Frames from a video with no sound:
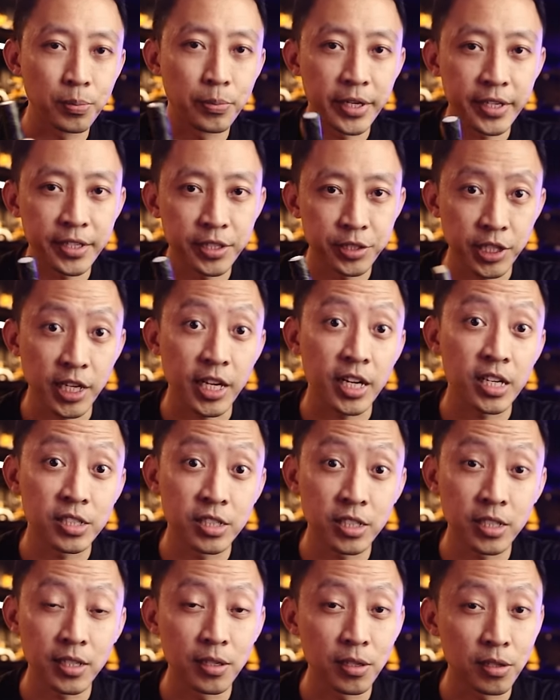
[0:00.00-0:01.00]
bring a
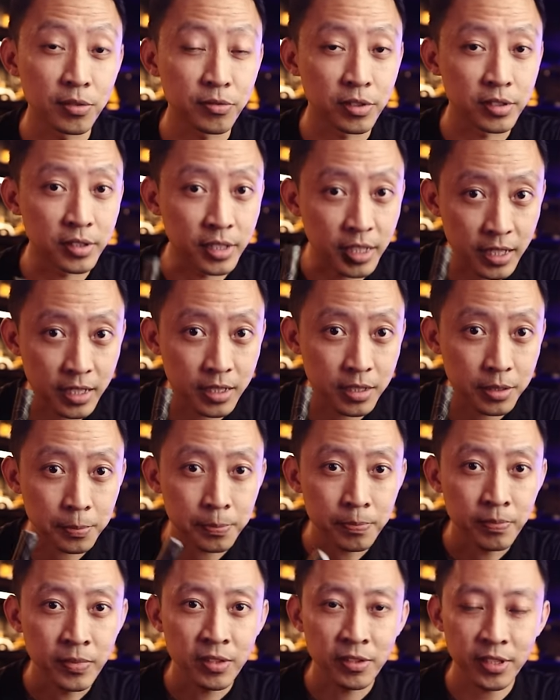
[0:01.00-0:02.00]
charger along for these.
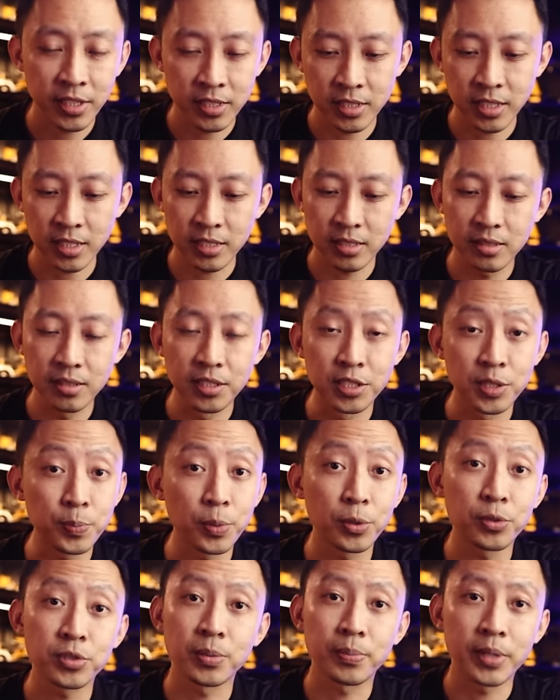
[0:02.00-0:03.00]
Right, just
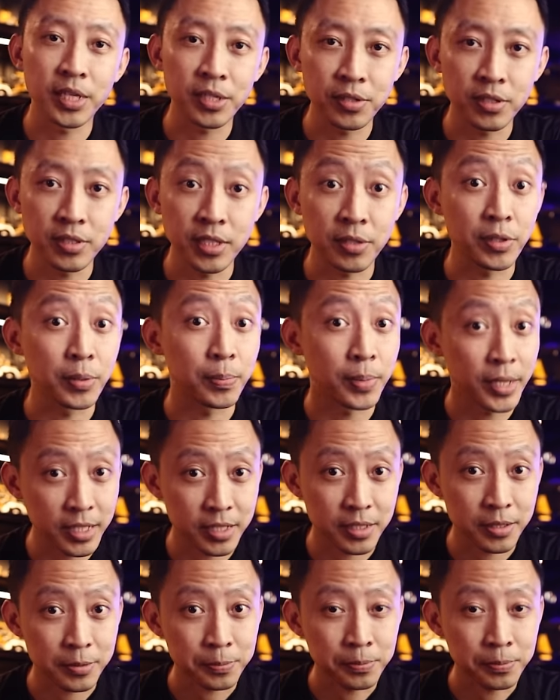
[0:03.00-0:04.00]
dispose the batteries and replace.